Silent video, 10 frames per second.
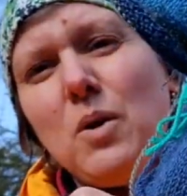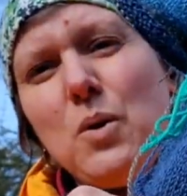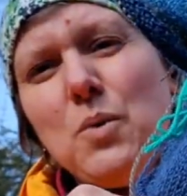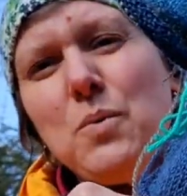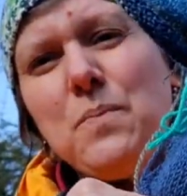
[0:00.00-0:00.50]

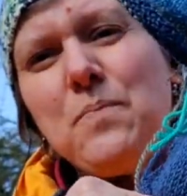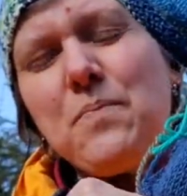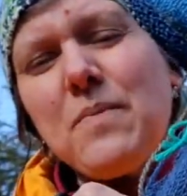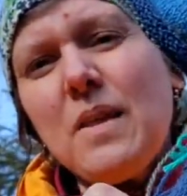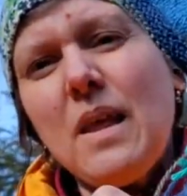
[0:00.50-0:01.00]
blue,
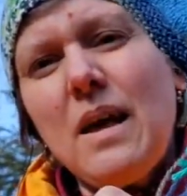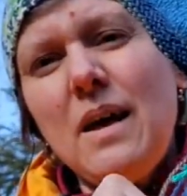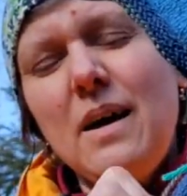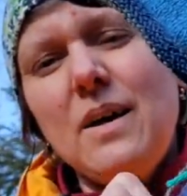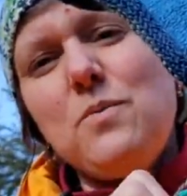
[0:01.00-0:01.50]

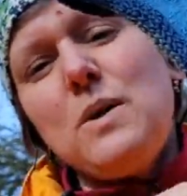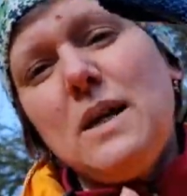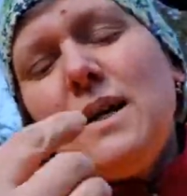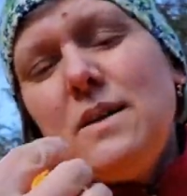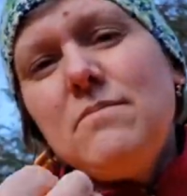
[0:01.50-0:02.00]
and when
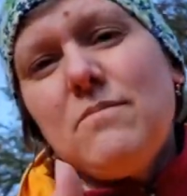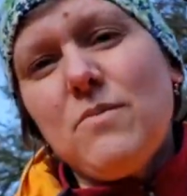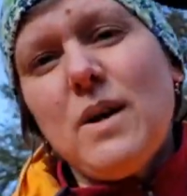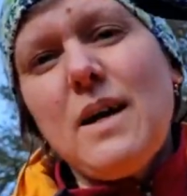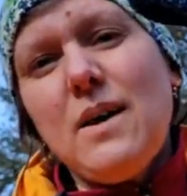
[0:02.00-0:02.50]
I
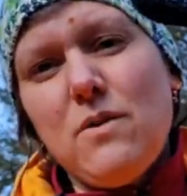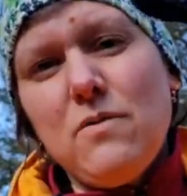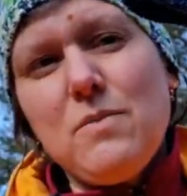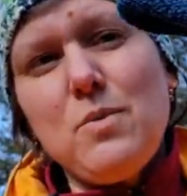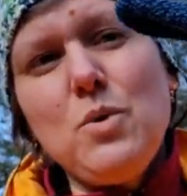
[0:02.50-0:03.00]
run out
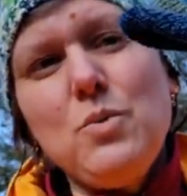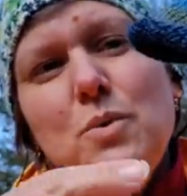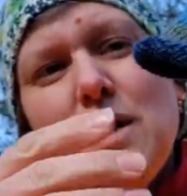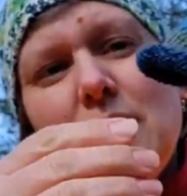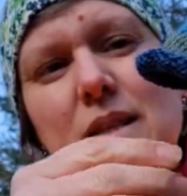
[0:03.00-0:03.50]
of the
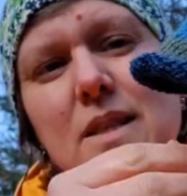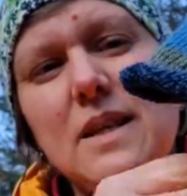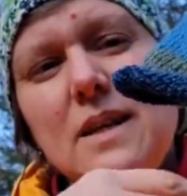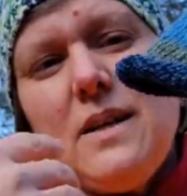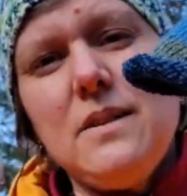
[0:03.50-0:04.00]
blue, and
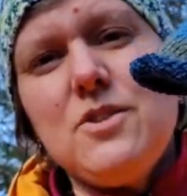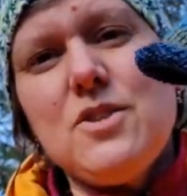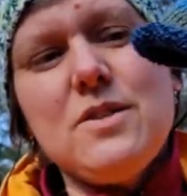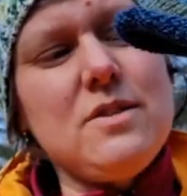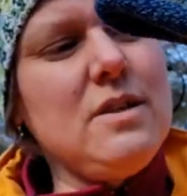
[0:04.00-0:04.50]
then I'll
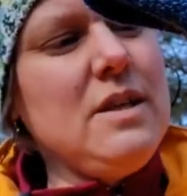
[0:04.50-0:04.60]
just